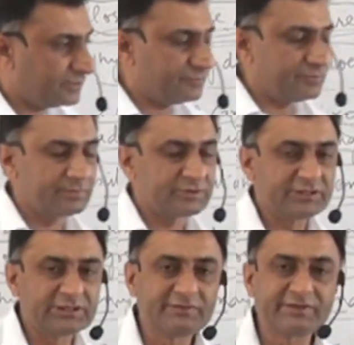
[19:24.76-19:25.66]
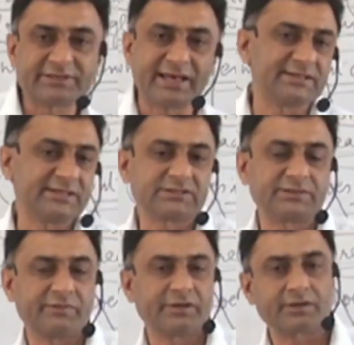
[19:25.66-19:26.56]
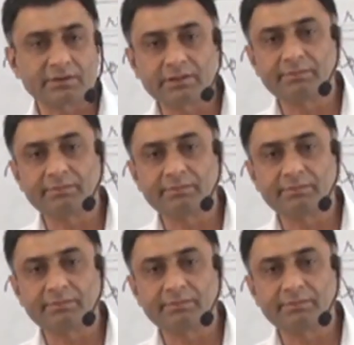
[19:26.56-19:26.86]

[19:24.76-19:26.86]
theory which tells us where the